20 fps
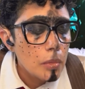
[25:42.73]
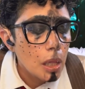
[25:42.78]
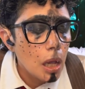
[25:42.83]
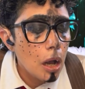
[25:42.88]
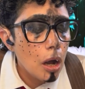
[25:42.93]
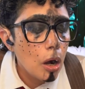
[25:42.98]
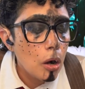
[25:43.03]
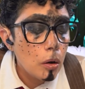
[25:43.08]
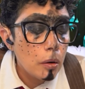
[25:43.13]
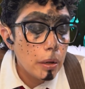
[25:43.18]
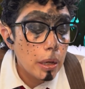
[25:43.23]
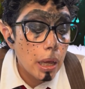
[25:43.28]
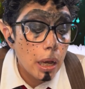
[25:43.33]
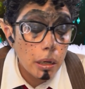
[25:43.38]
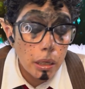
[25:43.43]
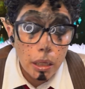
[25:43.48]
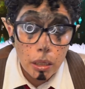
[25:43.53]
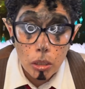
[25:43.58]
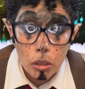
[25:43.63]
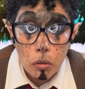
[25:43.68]
Oh, now
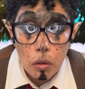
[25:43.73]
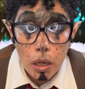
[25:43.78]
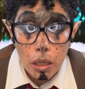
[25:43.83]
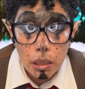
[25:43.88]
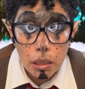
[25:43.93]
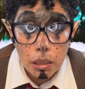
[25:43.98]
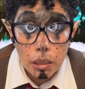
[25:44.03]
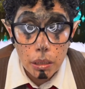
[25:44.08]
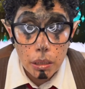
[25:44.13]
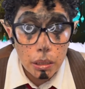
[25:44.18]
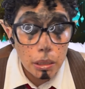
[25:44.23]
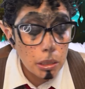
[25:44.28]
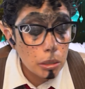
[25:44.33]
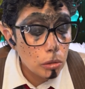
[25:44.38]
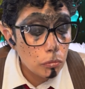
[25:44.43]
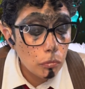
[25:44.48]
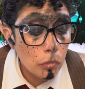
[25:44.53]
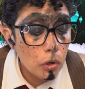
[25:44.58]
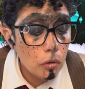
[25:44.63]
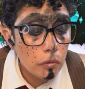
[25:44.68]
guess what?
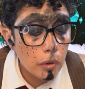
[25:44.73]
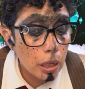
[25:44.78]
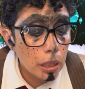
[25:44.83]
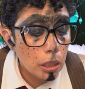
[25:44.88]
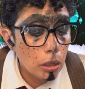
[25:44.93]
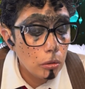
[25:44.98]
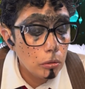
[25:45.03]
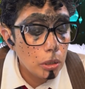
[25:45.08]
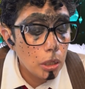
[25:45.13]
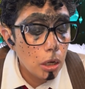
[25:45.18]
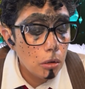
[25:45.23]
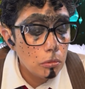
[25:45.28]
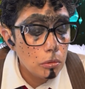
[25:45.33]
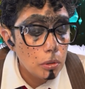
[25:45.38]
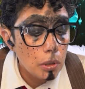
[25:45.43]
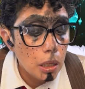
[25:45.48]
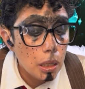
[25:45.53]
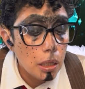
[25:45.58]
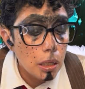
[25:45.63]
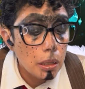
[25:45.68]
This move I don't know.
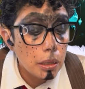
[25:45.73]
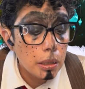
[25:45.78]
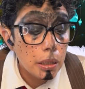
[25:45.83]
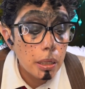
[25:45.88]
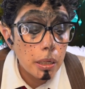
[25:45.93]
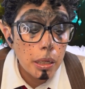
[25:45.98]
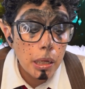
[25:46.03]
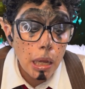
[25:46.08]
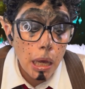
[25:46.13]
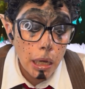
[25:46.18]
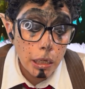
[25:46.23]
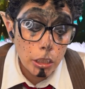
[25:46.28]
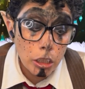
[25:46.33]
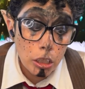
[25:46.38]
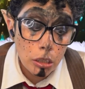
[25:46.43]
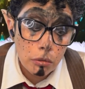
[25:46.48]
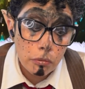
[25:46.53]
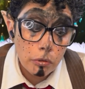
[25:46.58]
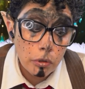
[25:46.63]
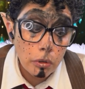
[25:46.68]
The
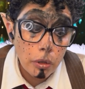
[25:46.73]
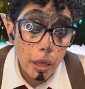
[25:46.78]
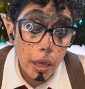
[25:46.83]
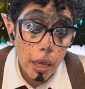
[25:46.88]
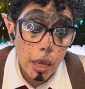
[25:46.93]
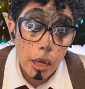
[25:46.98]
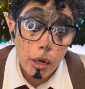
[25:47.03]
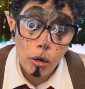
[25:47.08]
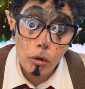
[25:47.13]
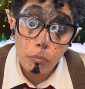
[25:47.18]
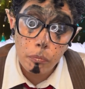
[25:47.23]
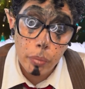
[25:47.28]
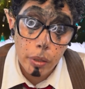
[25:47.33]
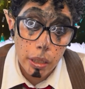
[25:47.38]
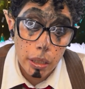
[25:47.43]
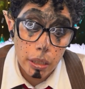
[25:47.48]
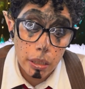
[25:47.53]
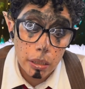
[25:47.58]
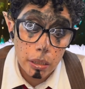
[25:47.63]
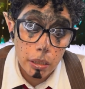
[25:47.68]
natural
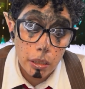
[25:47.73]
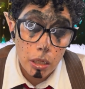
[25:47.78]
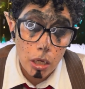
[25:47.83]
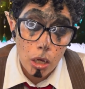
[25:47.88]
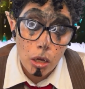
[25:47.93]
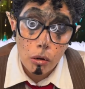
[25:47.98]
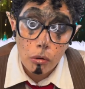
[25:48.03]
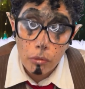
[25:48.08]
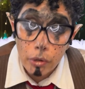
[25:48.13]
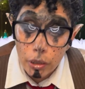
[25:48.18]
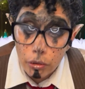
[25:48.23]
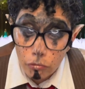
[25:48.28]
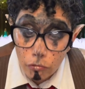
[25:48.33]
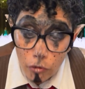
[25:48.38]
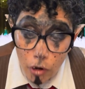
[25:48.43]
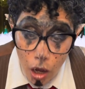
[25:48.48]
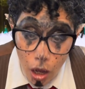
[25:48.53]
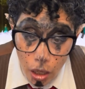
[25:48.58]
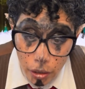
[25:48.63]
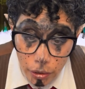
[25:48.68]
hairpin with
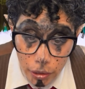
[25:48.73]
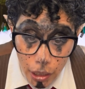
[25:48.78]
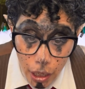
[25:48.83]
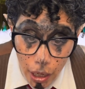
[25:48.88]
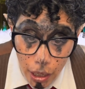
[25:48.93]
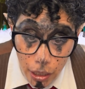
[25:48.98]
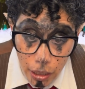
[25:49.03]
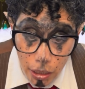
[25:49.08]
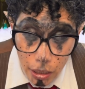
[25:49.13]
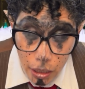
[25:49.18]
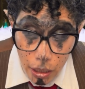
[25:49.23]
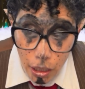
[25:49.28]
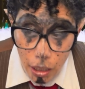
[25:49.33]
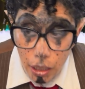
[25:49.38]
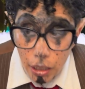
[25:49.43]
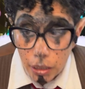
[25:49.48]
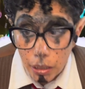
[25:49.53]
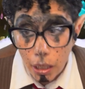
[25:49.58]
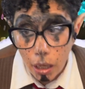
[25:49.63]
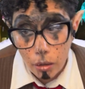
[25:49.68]
ronde.
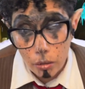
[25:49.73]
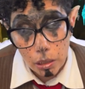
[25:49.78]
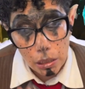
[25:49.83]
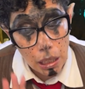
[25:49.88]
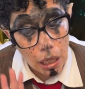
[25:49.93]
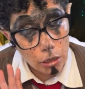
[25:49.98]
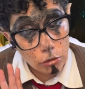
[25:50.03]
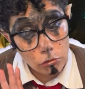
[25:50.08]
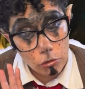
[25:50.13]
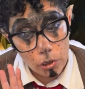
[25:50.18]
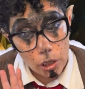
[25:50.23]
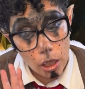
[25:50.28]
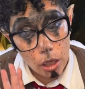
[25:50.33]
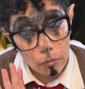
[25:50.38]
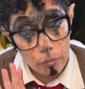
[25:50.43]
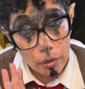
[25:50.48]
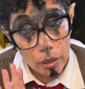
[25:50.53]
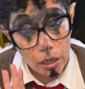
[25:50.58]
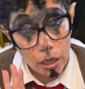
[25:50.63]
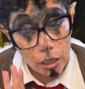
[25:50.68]
Now, natural
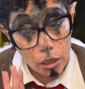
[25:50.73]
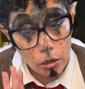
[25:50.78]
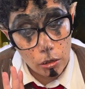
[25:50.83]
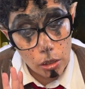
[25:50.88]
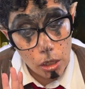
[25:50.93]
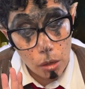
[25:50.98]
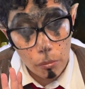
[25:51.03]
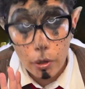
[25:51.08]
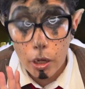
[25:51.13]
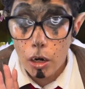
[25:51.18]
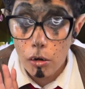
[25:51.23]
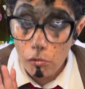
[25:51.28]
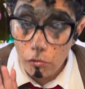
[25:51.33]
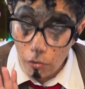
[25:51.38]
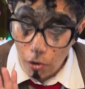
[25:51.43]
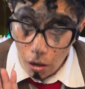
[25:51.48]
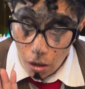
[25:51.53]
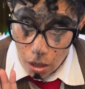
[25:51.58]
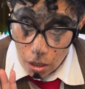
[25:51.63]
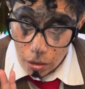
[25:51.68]
hairpin I don't know, but a
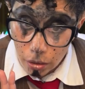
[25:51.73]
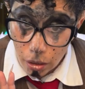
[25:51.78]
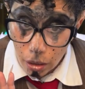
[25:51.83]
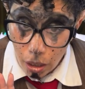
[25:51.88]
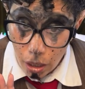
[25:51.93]
ronde